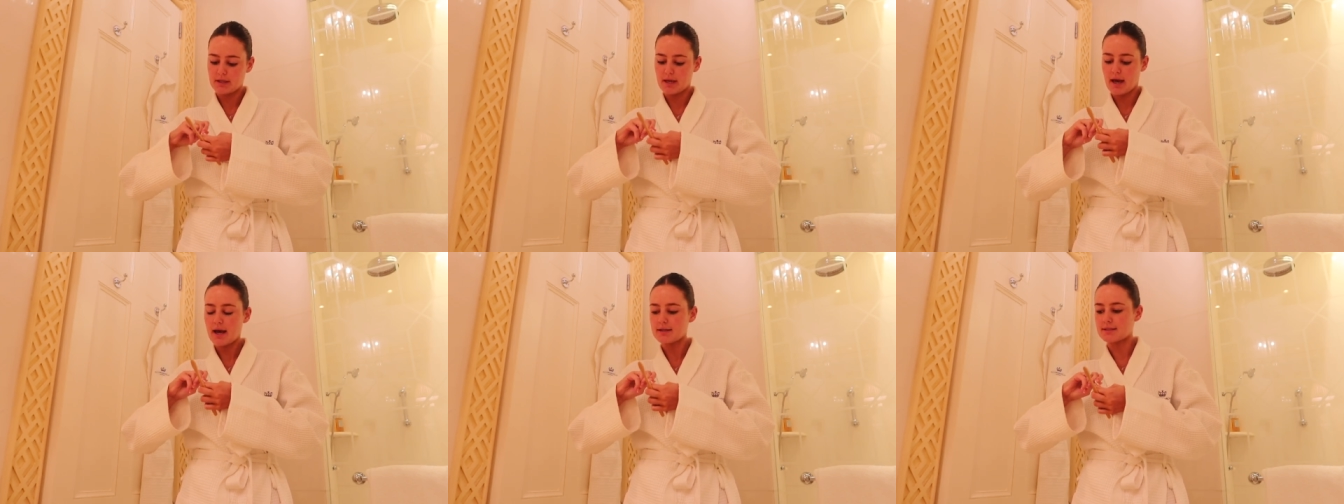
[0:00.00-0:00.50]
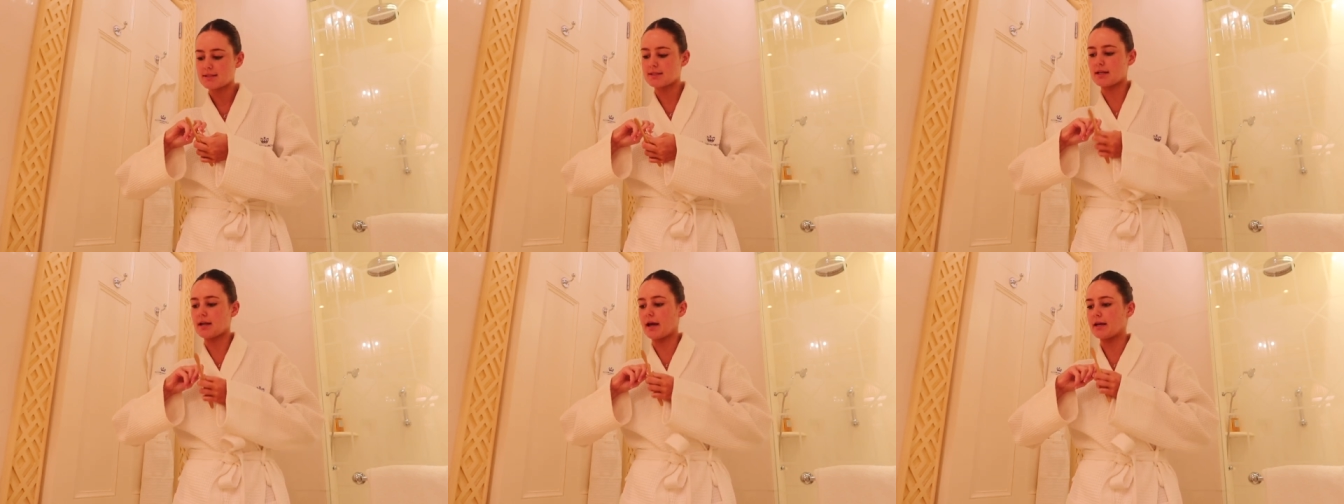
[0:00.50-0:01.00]
Yes,
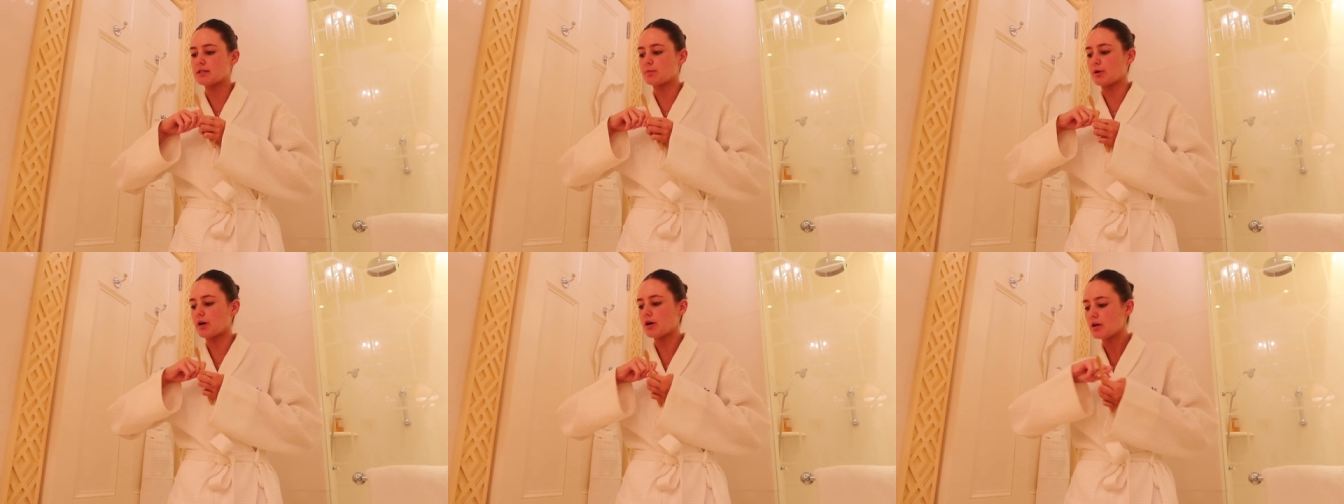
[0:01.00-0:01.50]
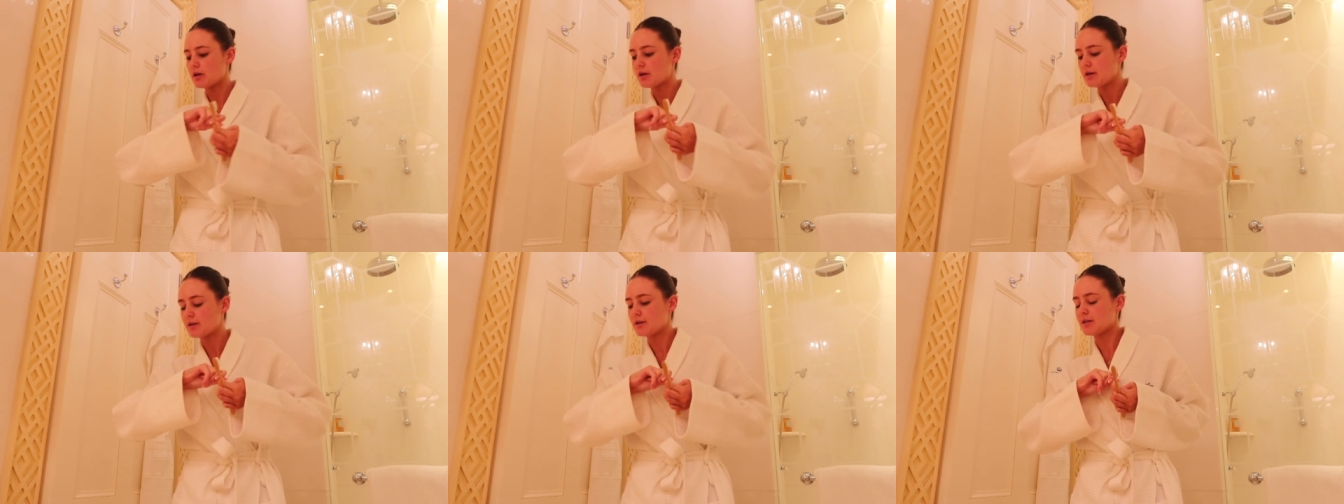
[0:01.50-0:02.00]
Lanesborough.
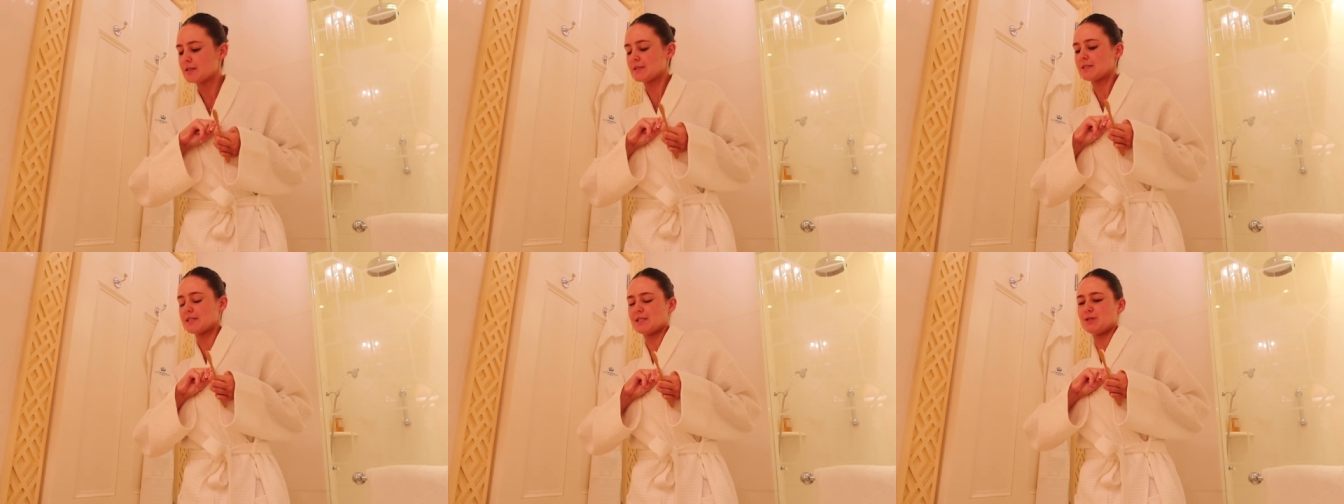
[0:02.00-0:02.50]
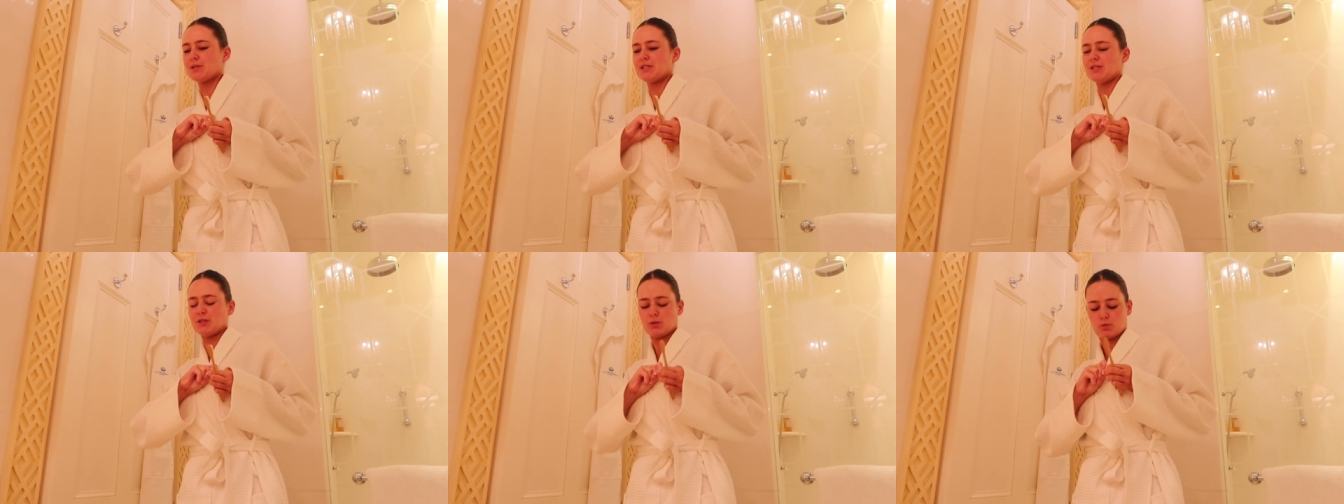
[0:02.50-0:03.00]
Go
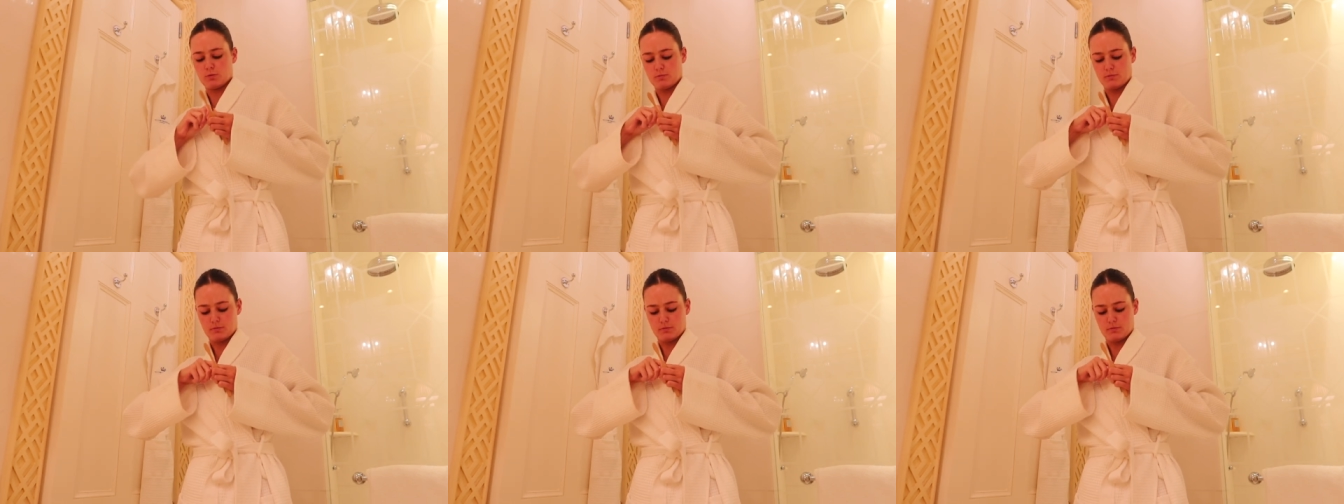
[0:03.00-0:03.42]
you.